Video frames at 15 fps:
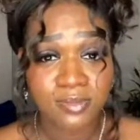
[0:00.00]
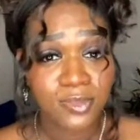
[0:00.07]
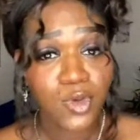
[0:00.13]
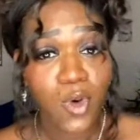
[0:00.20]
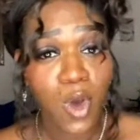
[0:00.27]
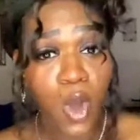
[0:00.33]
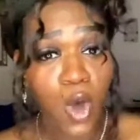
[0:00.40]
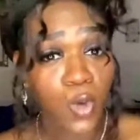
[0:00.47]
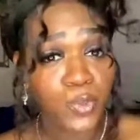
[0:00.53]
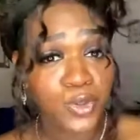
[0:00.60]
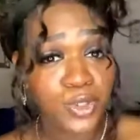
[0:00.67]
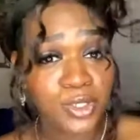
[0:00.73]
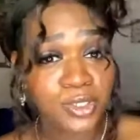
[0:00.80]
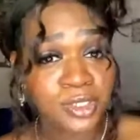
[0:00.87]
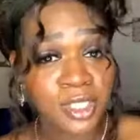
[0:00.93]
You won't
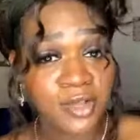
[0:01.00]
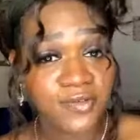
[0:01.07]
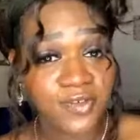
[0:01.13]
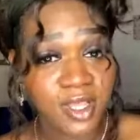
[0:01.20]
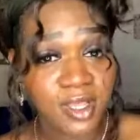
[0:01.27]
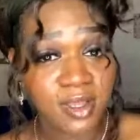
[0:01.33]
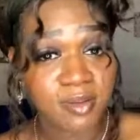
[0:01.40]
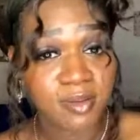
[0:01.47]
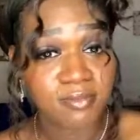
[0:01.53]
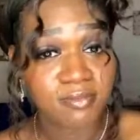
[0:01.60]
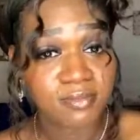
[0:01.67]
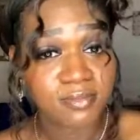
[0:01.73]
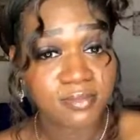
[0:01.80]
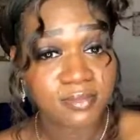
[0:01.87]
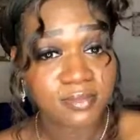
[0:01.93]
open yourself up.
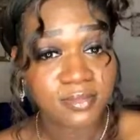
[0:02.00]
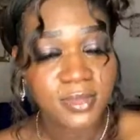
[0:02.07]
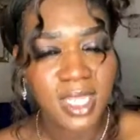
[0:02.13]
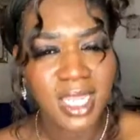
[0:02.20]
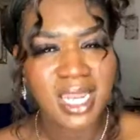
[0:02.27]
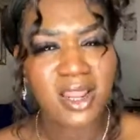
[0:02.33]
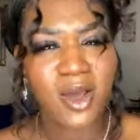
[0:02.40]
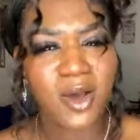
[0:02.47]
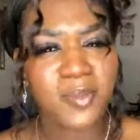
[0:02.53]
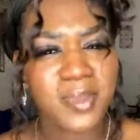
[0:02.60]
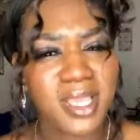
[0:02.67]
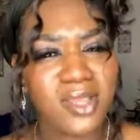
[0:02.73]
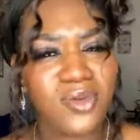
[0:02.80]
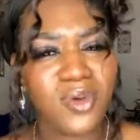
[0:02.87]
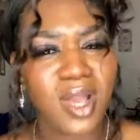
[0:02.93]
And that don't
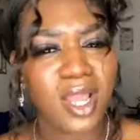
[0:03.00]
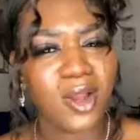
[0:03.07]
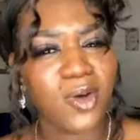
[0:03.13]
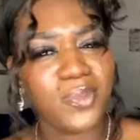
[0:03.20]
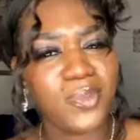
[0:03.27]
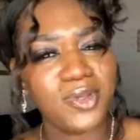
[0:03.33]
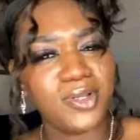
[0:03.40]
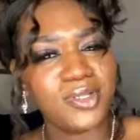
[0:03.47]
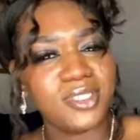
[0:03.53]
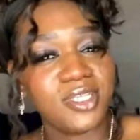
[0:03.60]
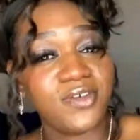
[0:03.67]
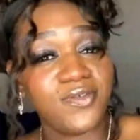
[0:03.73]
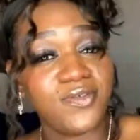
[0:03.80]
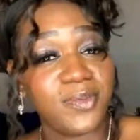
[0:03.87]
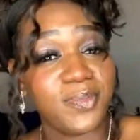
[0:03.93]
mean you gotta open
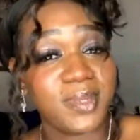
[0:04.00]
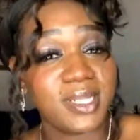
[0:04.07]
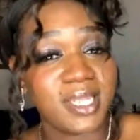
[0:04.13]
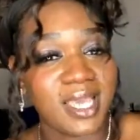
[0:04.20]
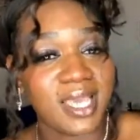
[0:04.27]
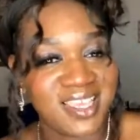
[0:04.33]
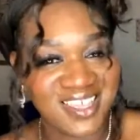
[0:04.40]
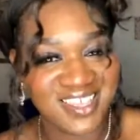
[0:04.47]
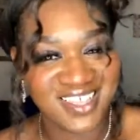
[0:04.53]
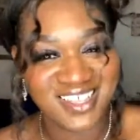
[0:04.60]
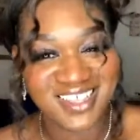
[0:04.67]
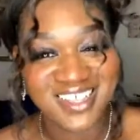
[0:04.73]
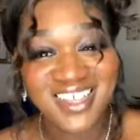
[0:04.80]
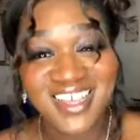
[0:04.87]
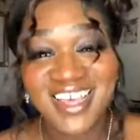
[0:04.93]
yourself up in
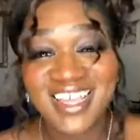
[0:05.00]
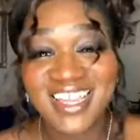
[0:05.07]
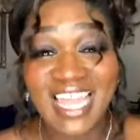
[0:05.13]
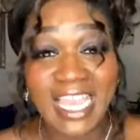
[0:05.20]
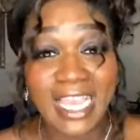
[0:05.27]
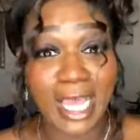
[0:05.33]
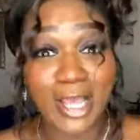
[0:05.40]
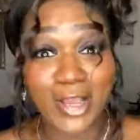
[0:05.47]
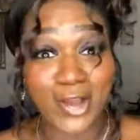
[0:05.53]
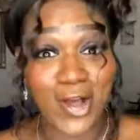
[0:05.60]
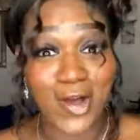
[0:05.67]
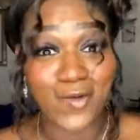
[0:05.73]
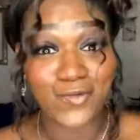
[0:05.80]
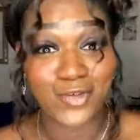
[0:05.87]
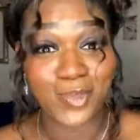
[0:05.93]
like like
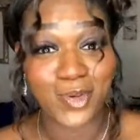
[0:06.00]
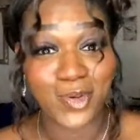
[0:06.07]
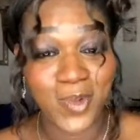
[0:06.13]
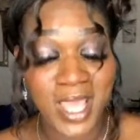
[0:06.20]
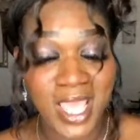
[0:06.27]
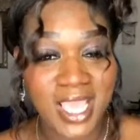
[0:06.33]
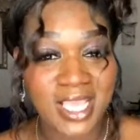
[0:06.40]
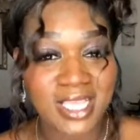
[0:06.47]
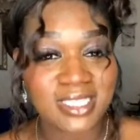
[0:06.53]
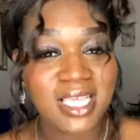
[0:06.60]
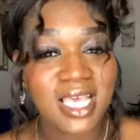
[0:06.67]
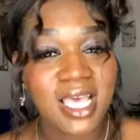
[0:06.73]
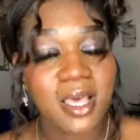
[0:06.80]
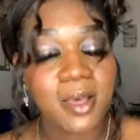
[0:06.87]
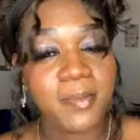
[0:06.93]
uncomfortable ways.
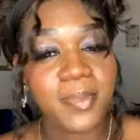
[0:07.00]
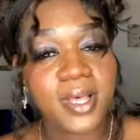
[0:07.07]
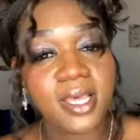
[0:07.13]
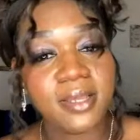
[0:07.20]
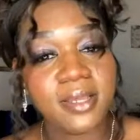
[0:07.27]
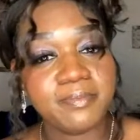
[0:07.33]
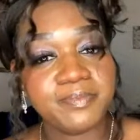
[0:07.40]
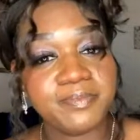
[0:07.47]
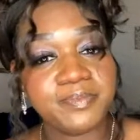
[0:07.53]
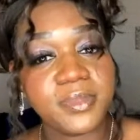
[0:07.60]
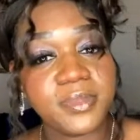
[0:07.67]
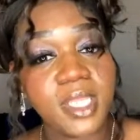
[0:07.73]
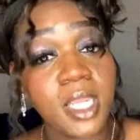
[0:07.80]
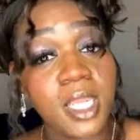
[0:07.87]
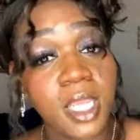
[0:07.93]
But
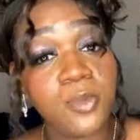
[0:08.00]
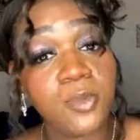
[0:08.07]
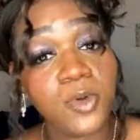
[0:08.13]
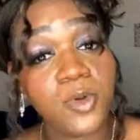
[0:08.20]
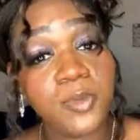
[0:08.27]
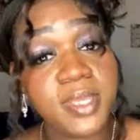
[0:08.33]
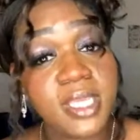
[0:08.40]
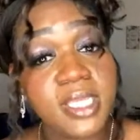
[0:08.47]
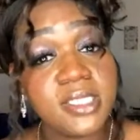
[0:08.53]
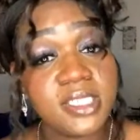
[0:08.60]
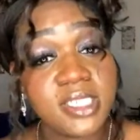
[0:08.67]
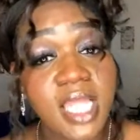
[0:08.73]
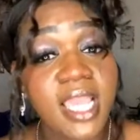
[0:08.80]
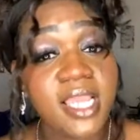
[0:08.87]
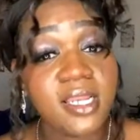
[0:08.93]
it will be
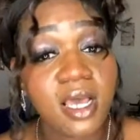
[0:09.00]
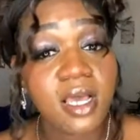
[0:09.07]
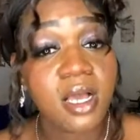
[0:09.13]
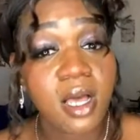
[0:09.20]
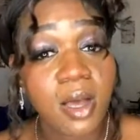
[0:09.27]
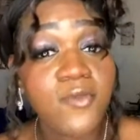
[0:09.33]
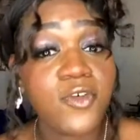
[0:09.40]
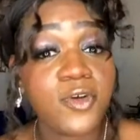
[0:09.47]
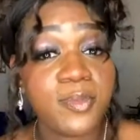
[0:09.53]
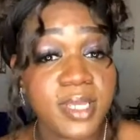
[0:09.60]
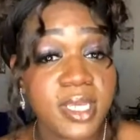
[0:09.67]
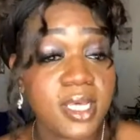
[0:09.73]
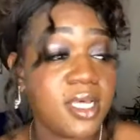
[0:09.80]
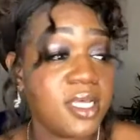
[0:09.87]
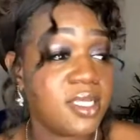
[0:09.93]
slight uncomfort
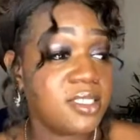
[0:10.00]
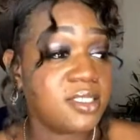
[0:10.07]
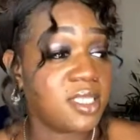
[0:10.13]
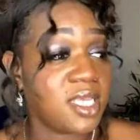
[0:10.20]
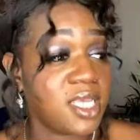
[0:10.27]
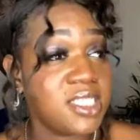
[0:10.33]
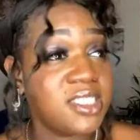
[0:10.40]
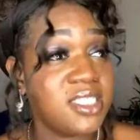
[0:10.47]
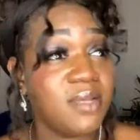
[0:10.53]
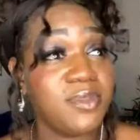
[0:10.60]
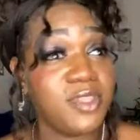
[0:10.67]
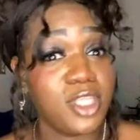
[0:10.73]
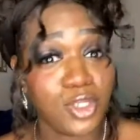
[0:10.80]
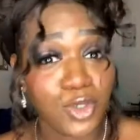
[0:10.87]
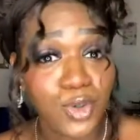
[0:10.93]
because it's
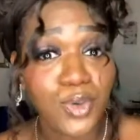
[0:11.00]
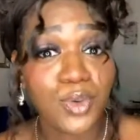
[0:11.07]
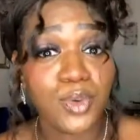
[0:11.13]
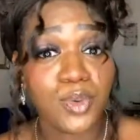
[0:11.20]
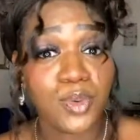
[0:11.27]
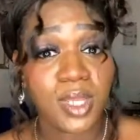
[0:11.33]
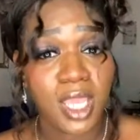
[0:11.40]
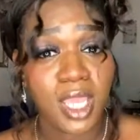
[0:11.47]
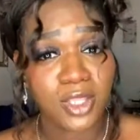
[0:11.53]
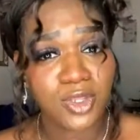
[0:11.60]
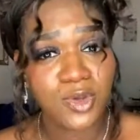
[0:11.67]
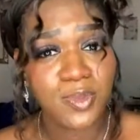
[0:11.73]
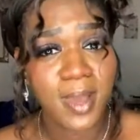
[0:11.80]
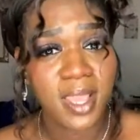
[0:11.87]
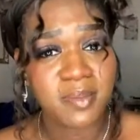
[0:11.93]
something new and you
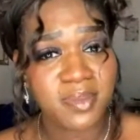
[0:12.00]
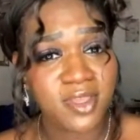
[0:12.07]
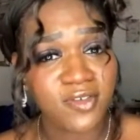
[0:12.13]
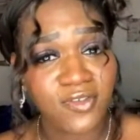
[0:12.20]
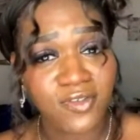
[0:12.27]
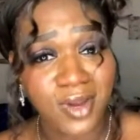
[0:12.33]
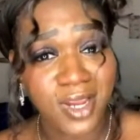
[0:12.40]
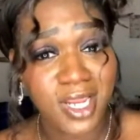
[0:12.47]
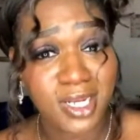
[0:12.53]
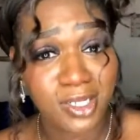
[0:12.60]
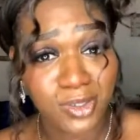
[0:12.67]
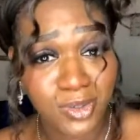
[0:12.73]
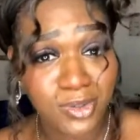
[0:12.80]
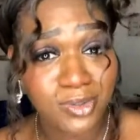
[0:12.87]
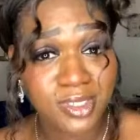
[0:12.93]
might be afraid of
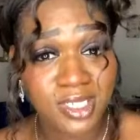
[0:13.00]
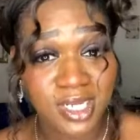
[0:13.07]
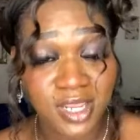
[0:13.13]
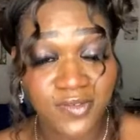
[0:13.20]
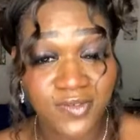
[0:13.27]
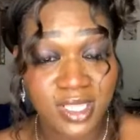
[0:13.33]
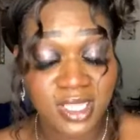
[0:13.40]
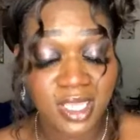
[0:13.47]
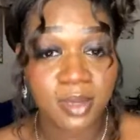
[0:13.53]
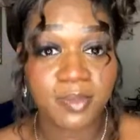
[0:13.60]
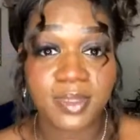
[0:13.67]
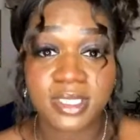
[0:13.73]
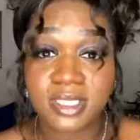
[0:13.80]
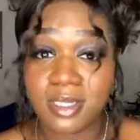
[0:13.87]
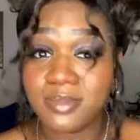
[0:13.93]
losing everything,
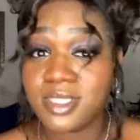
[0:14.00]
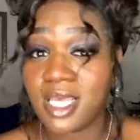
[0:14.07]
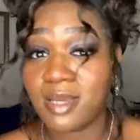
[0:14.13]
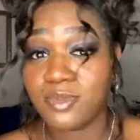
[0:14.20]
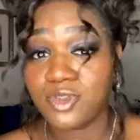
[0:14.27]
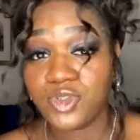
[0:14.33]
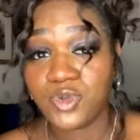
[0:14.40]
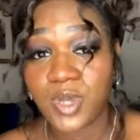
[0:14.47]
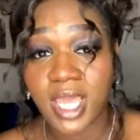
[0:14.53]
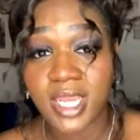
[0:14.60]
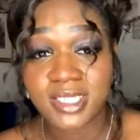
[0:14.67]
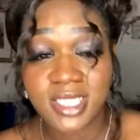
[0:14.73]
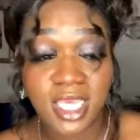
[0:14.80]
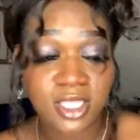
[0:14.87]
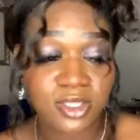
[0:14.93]
but sometimes you got to
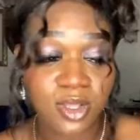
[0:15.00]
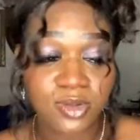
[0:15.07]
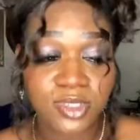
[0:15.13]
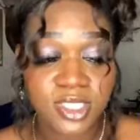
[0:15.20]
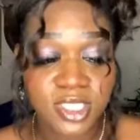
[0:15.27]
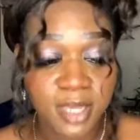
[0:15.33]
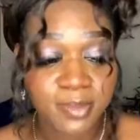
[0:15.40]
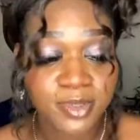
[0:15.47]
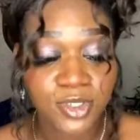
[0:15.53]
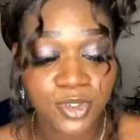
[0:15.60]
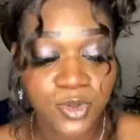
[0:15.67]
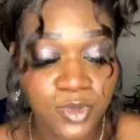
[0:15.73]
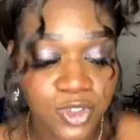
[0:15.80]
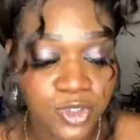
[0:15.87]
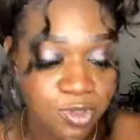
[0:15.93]
take those steps to
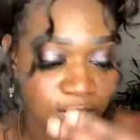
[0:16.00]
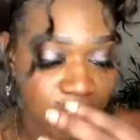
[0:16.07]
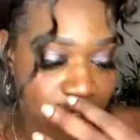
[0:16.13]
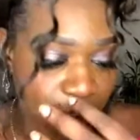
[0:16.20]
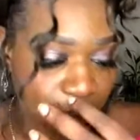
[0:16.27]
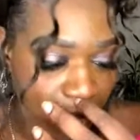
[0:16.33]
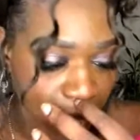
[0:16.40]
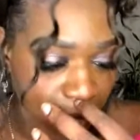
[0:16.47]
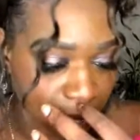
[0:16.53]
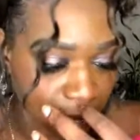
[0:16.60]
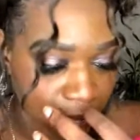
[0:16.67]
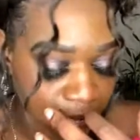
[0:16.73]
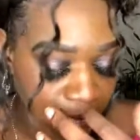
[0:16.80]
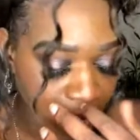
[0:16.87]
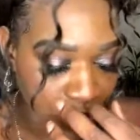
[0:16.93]
do what you need to do.
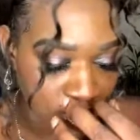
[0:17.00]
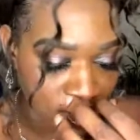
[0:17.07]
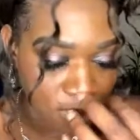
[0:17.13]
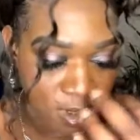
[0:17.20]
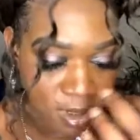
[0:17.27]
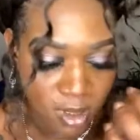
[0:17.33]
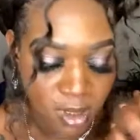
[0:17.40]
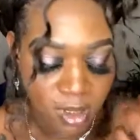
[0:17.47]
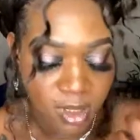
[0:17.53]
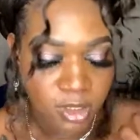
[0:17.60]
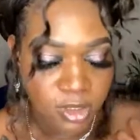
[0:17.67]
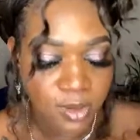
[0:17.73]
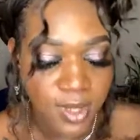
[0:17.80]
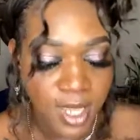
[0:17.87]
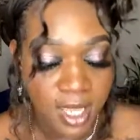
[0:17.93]

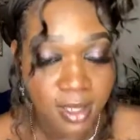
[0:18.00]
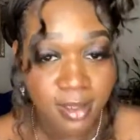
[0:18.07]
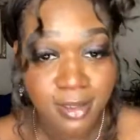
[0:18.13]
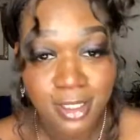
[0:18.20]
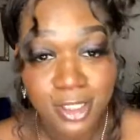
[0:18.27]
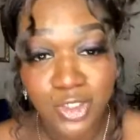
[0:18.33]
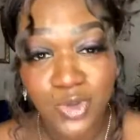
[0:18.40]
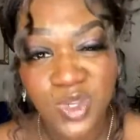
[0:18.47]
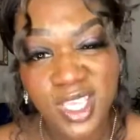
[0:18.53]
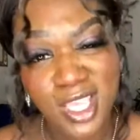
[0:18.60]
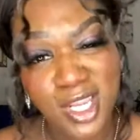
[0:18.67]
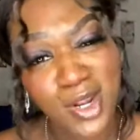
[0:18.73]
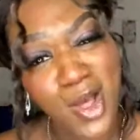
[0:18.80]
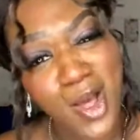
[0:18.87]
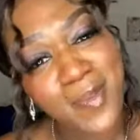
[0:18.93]
It's okay because you can
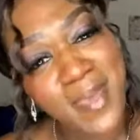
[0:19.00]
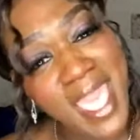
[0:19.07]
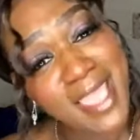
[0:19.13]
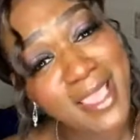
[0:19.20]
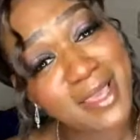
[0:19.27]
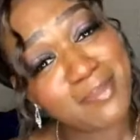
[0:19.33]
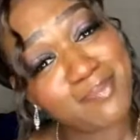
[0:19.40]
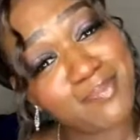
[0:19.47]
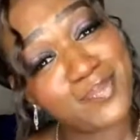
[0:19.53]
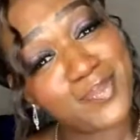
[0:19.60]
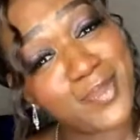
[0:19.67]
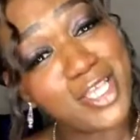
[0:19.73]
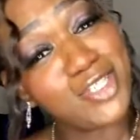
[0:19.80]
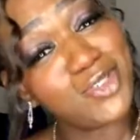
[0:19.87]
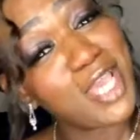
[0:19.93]
get it all back
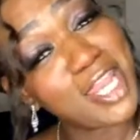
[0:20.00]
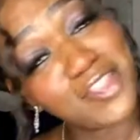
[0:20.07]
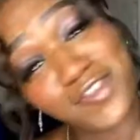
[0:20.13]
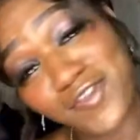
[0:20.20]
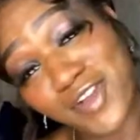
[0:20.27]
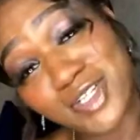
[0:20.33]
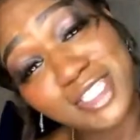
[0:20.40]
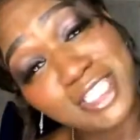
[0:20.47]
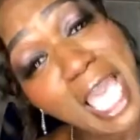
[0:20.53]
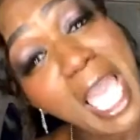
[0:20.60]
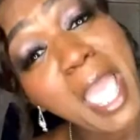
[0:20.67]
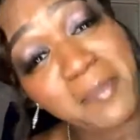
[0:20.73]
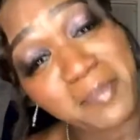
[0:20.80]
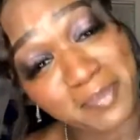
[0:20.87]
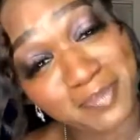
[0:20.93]
because you got it the first
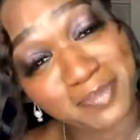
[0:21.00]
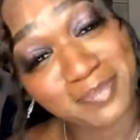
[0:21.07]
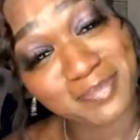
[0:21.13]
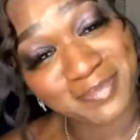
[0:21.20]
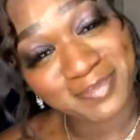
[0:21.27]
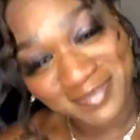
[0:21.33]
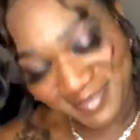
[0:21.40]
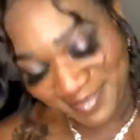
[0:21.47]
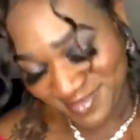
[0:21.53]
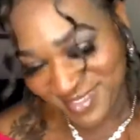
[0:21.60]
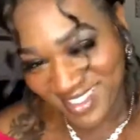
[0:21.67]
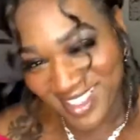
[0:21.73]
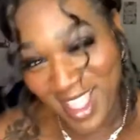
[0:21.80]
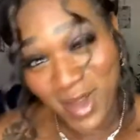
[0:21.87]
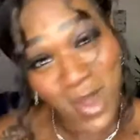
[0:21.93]
time.
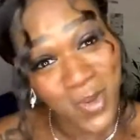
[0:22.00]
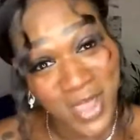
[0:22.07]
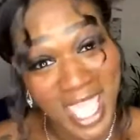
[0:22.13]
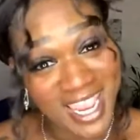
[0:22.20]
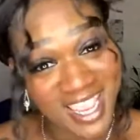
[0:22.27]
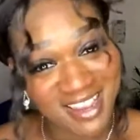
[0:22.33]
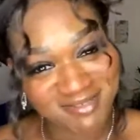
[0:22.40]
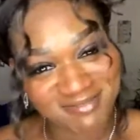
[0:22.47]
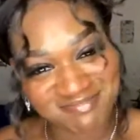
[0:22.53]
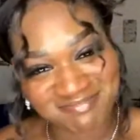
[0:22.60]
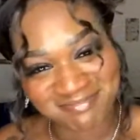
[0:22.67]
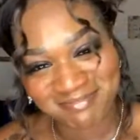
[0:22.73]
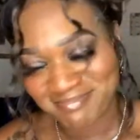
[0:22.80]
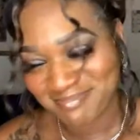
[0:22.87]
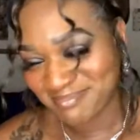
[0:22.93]
Now go get
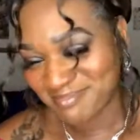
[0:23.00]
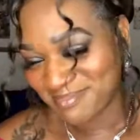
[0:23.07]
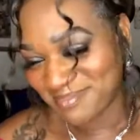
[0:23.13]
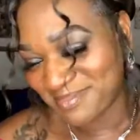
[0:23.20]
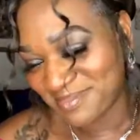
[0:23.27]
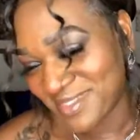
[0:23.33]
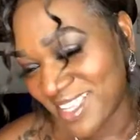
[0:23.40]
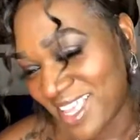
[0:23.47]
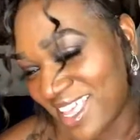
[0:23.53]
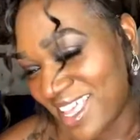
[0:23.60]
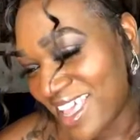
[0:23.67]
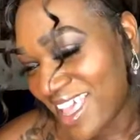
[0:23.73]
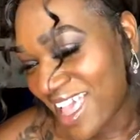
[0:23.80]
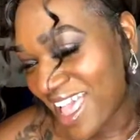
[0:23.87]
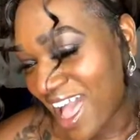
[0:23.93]
it.
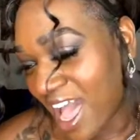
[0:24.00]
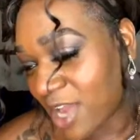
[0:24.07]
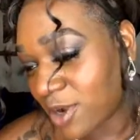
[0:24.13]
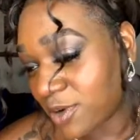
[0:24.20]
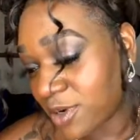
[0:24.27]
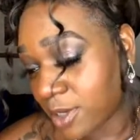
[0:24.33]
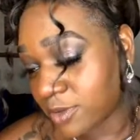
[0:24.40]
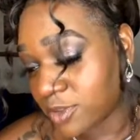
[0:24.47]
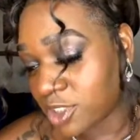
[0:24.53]
I don't know.